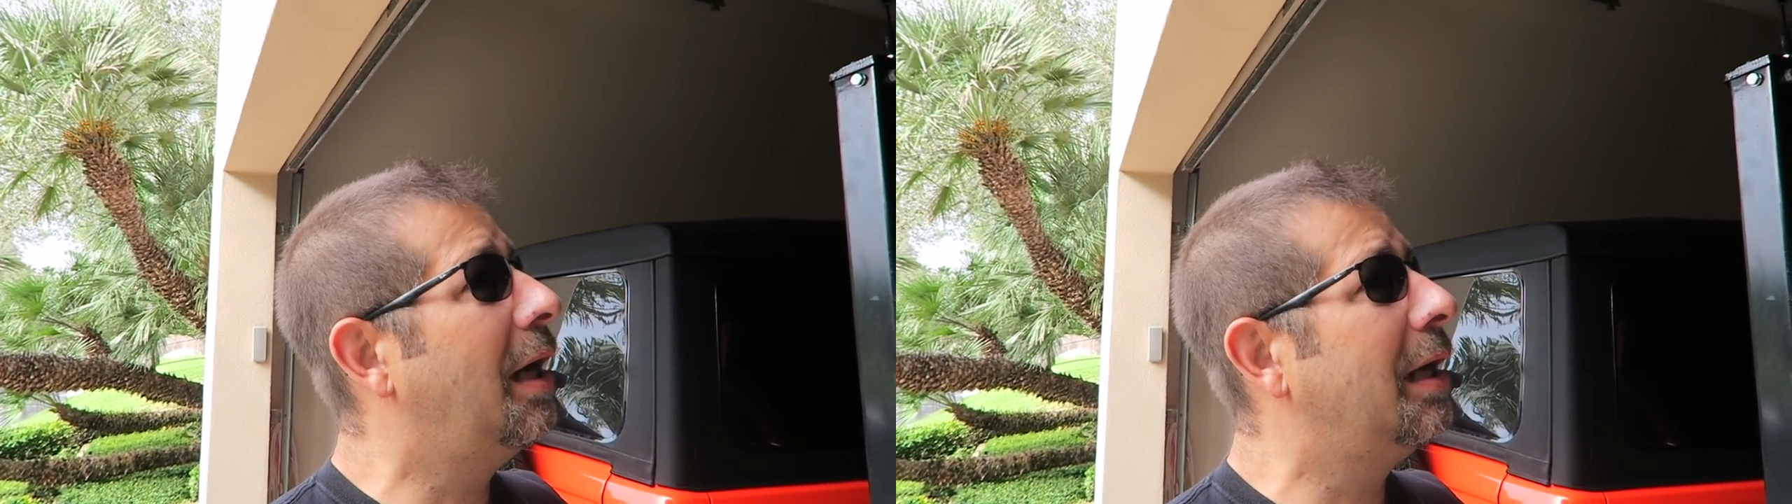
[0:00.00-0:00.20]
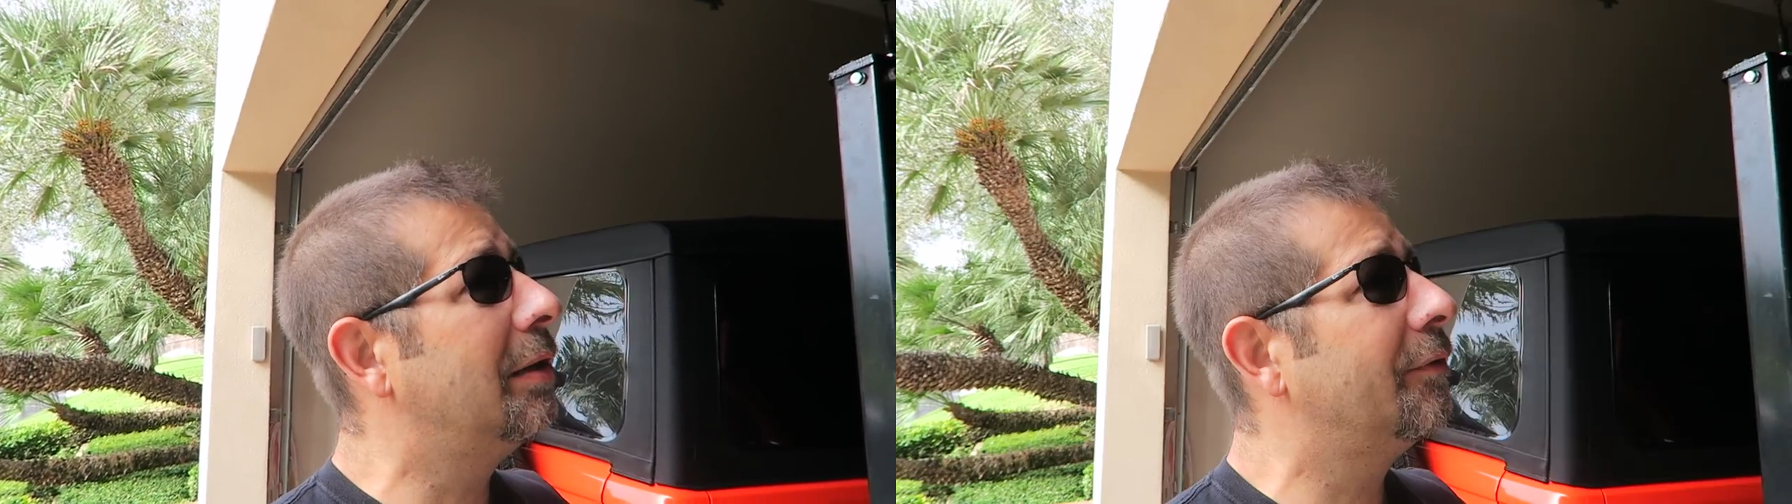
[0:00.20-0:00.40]

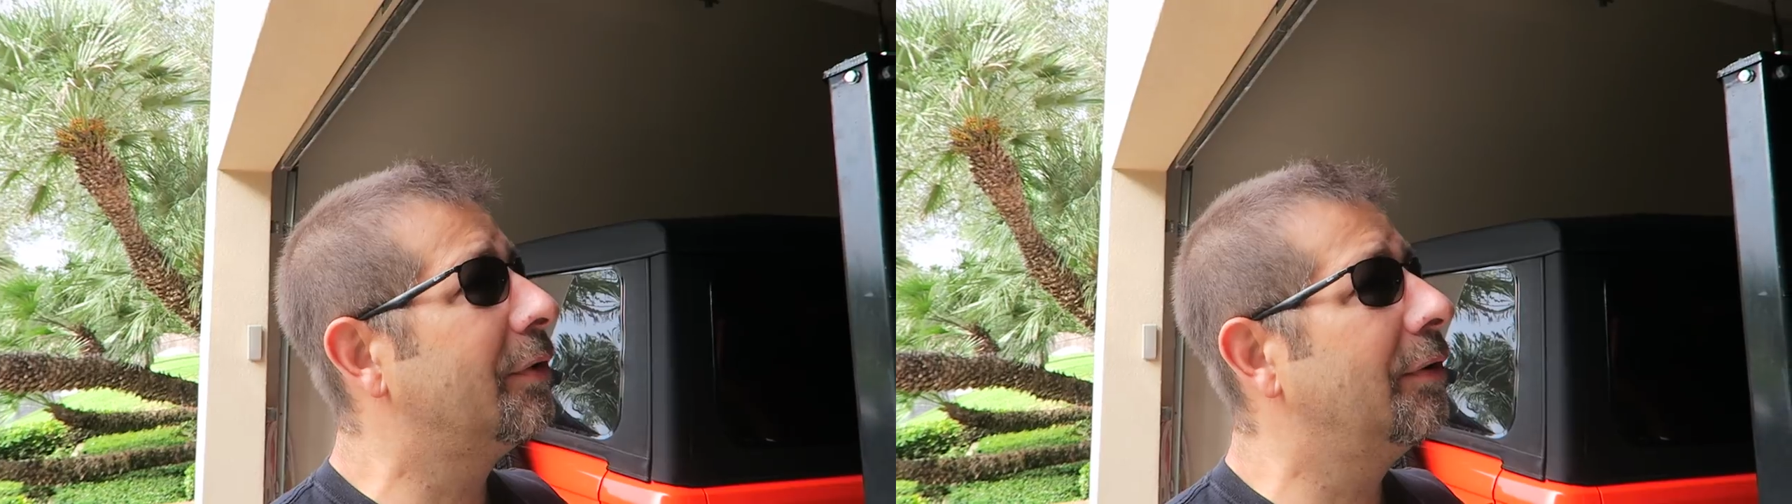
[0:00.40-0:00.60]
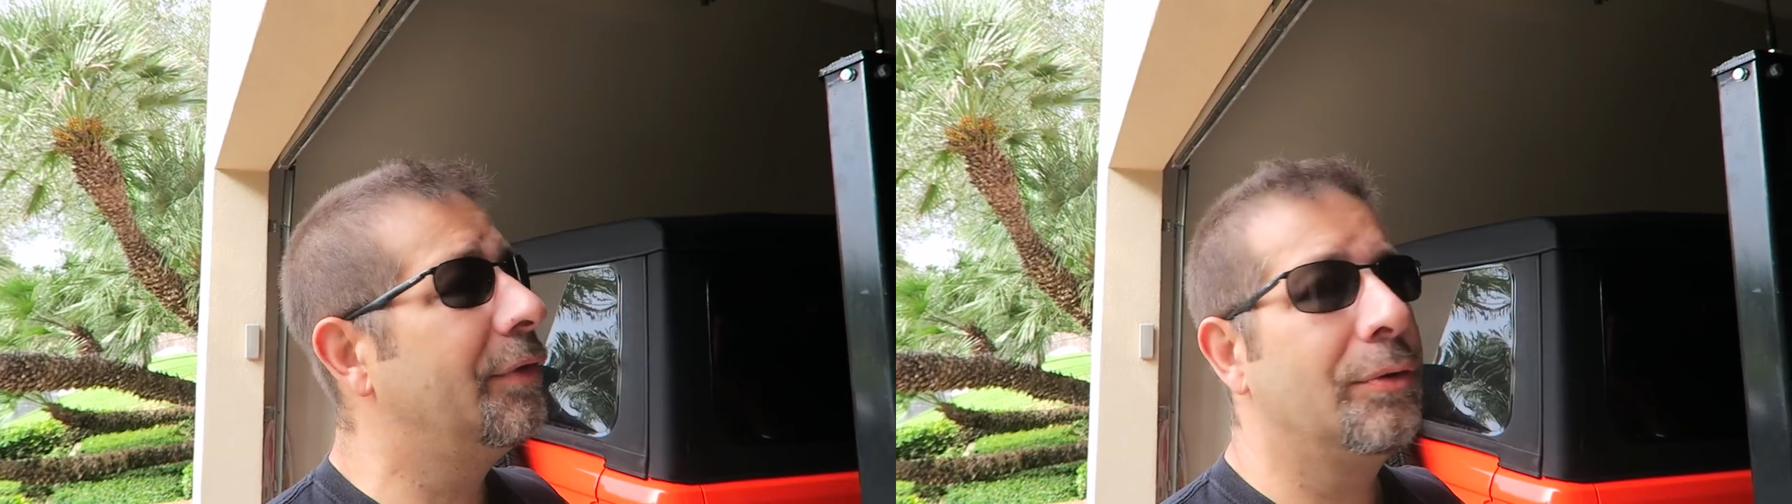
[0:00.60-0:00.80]
Honda
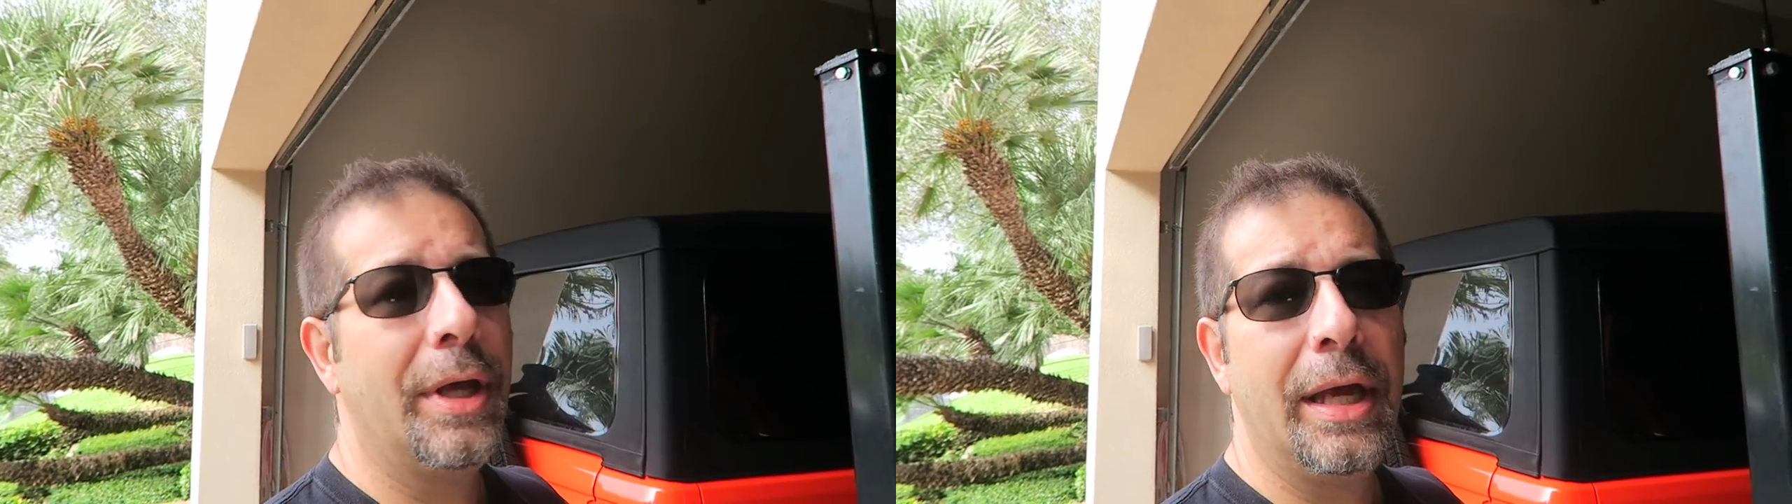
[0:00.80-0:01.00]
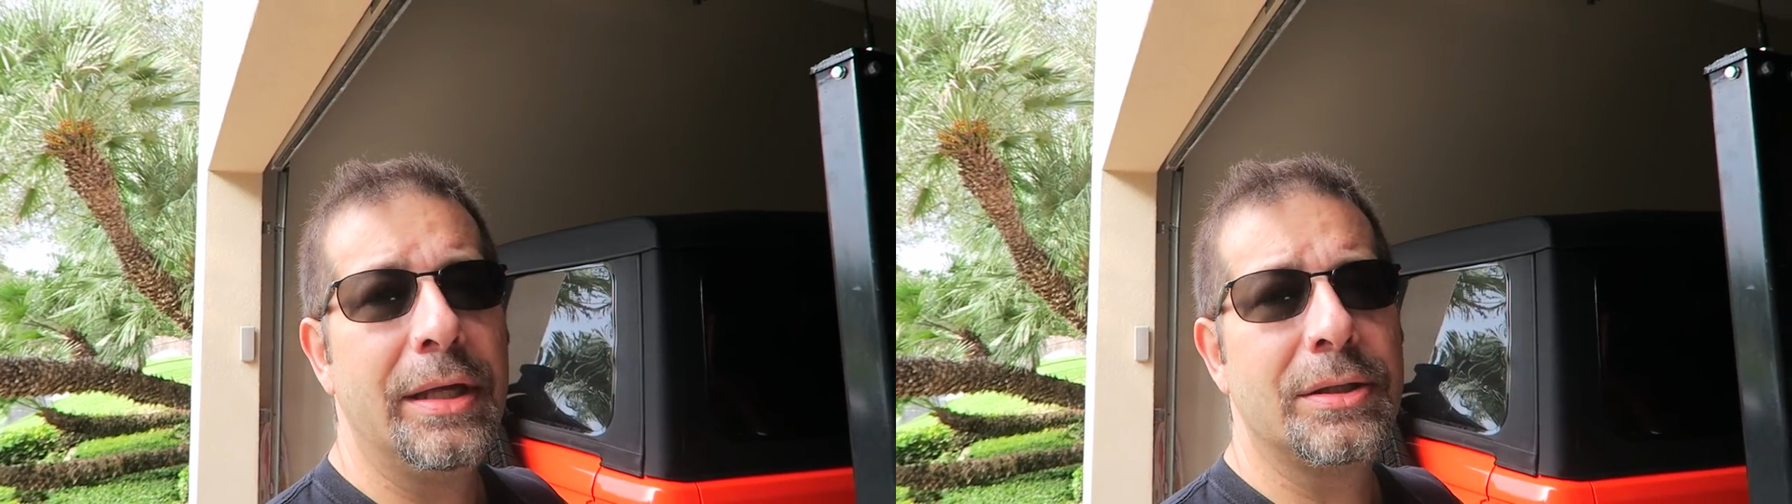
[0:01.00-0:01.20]
for a few
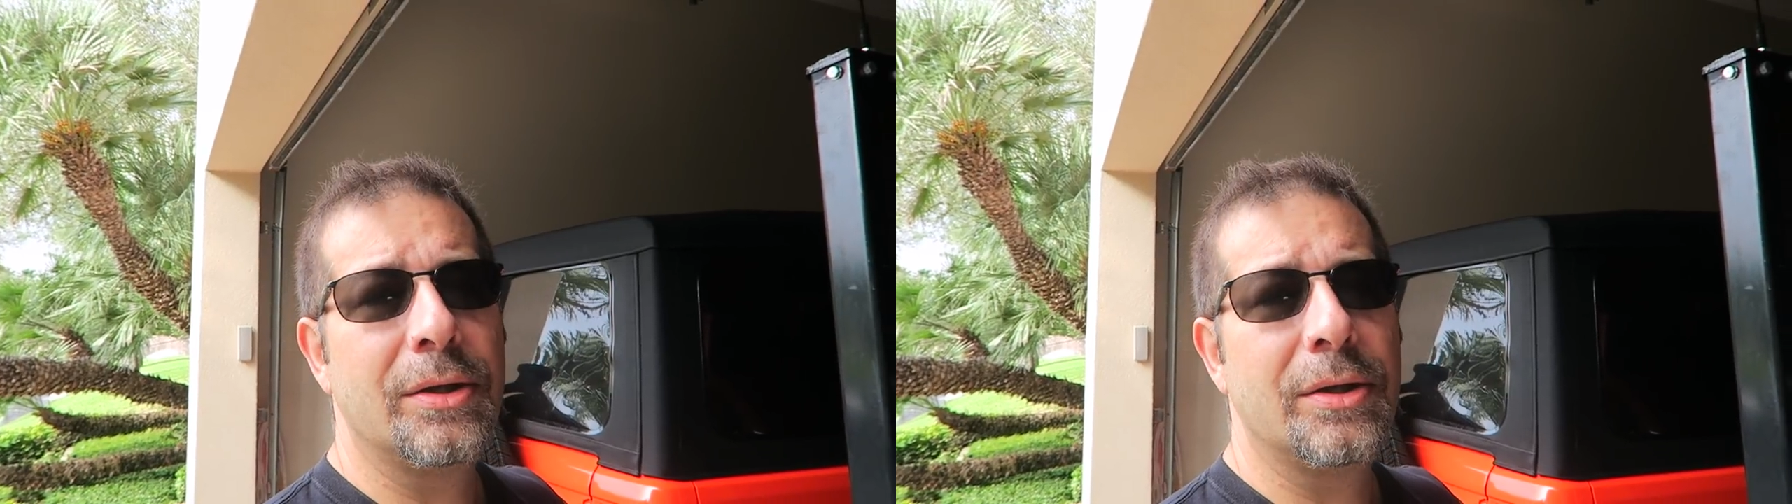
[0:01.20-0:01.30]
days,